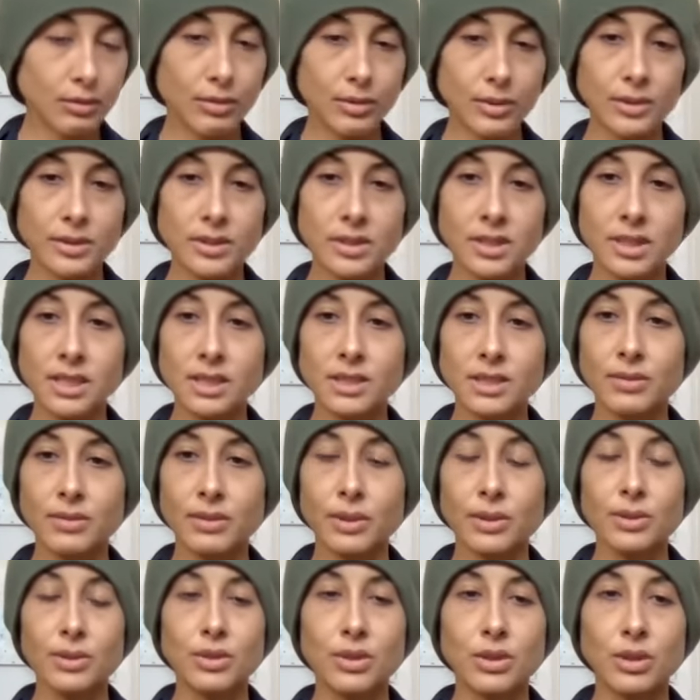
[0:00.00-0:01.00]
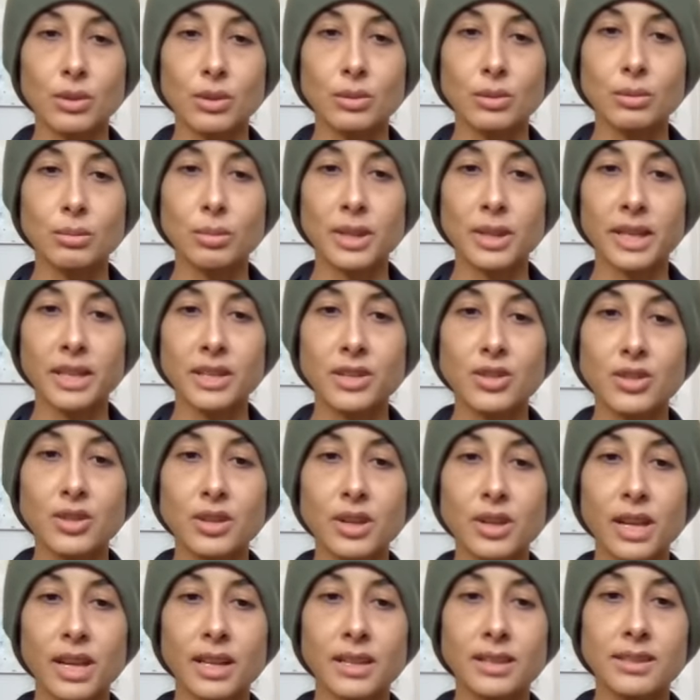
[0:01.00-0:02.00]
First things first, though, plant
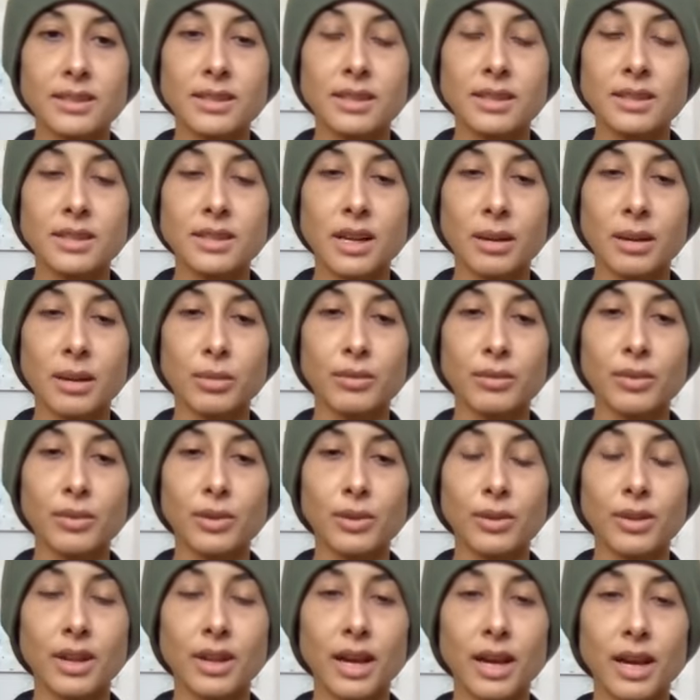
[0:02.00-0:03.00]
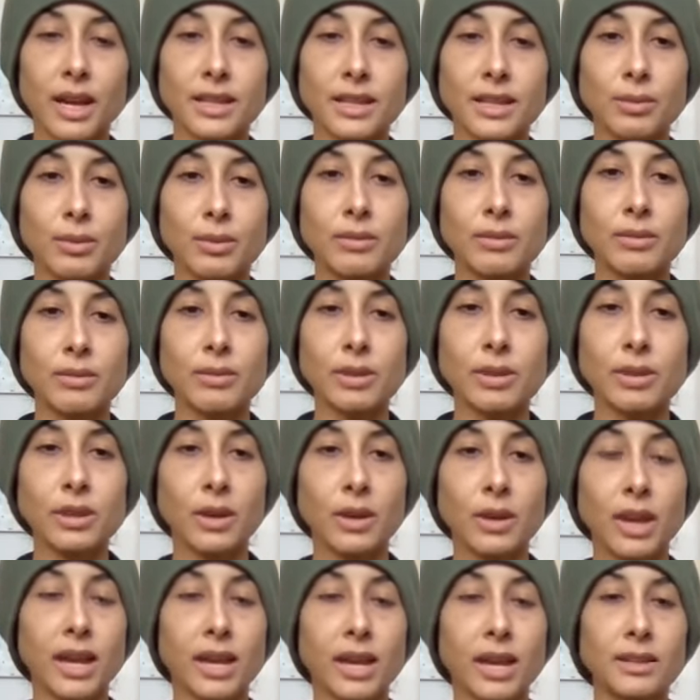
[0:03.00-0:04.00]
your hands on top of your thighs wherever
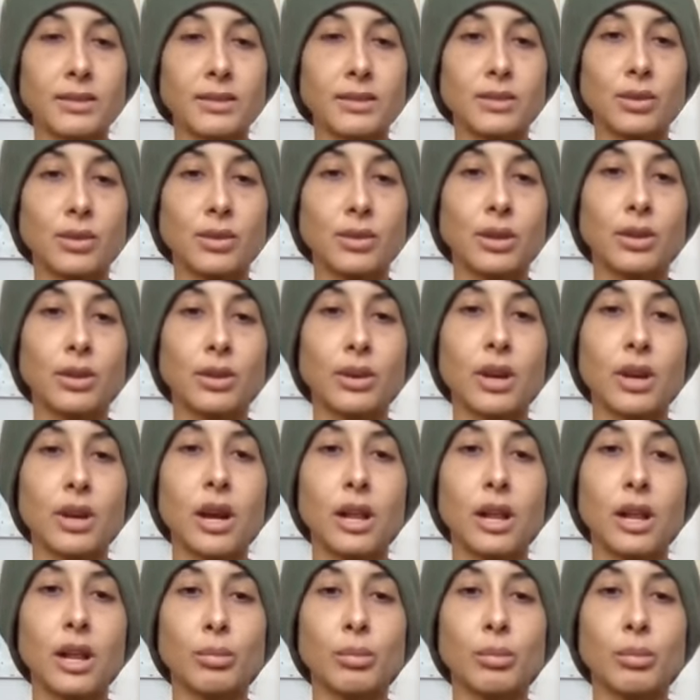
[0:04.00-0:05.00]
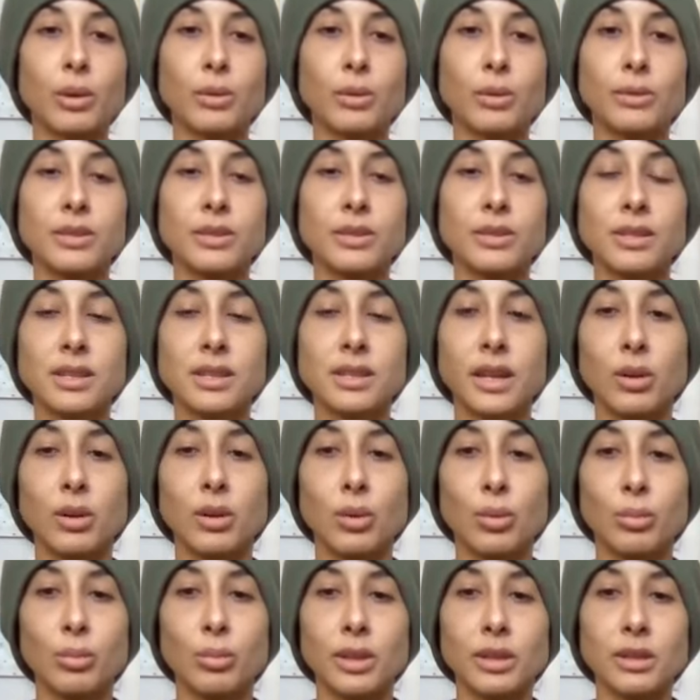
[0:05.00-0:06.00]
you can so that your collarbones stay
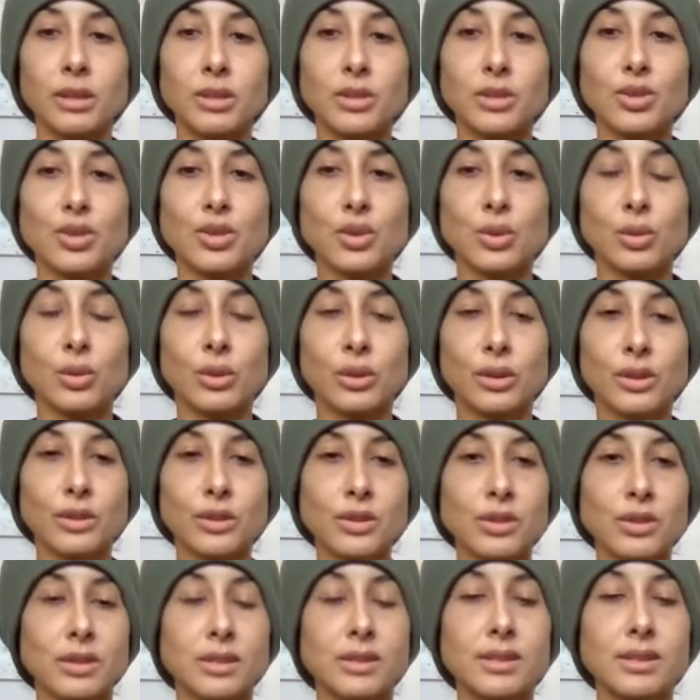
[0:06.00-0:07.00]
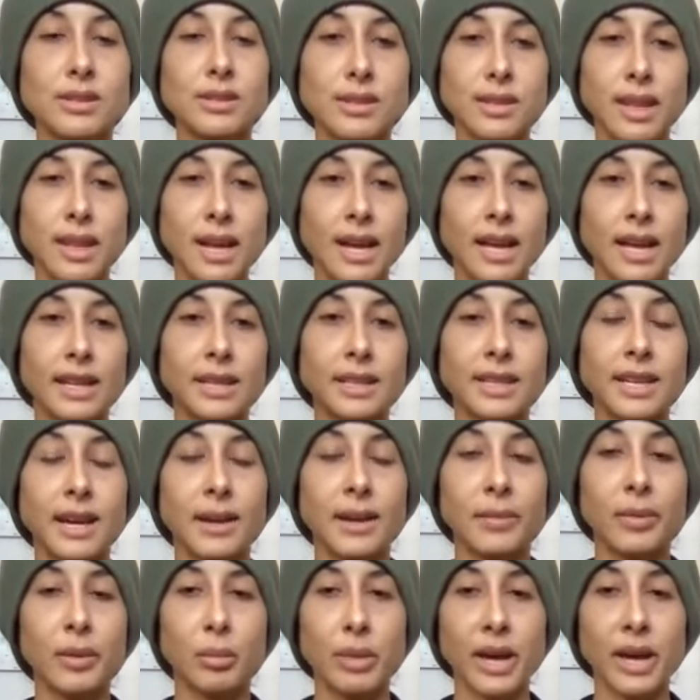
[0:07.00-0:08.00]
open, the shoulders just slide
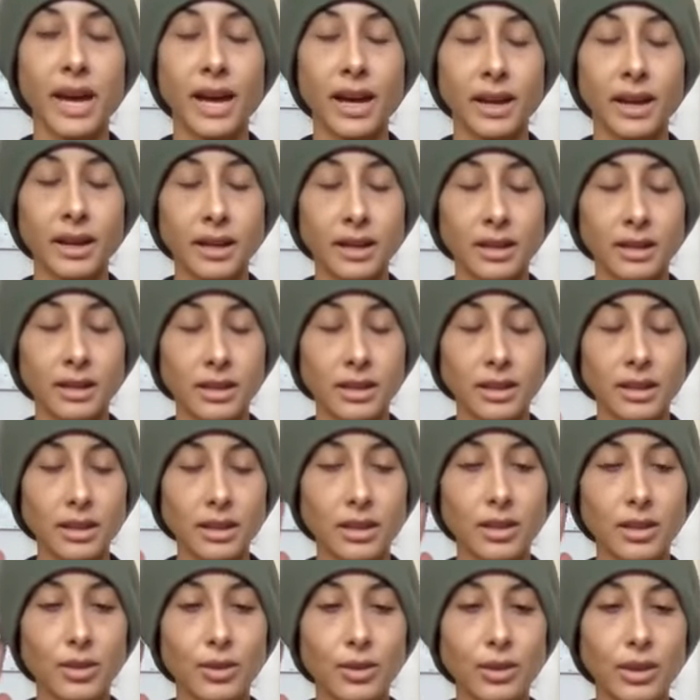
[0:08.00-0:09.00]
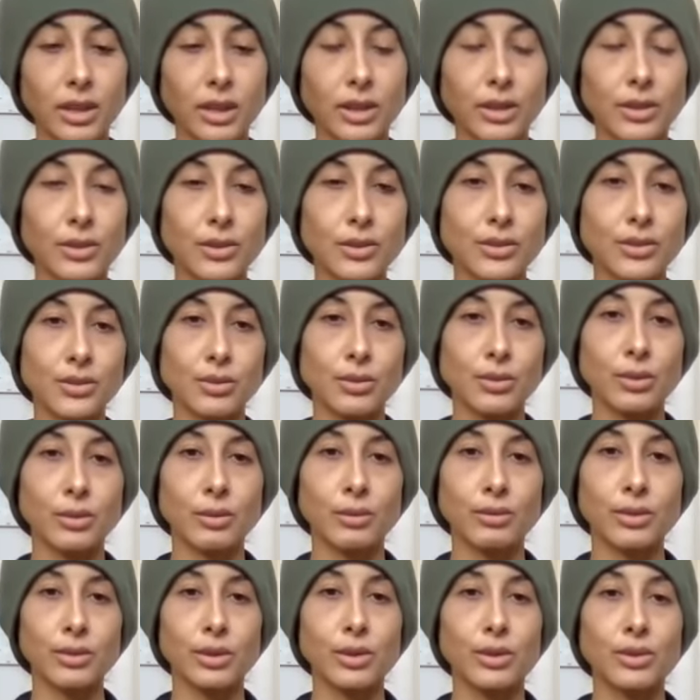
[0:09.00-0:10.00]
down the back, and then your ears
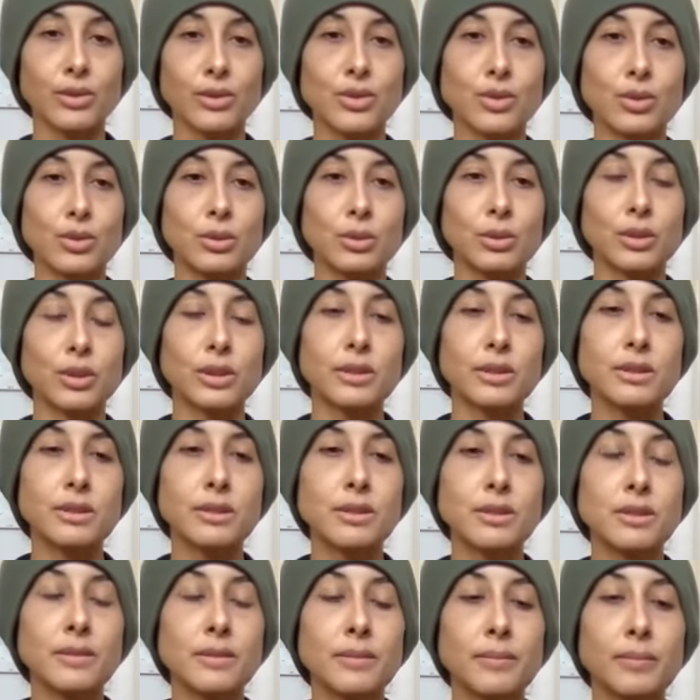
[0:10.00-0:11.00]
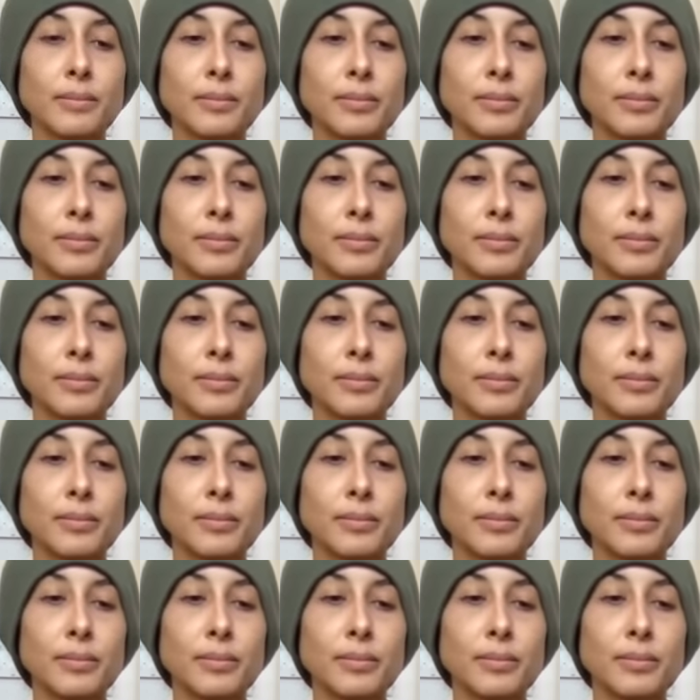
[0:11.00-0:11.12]
roll over your shoulders.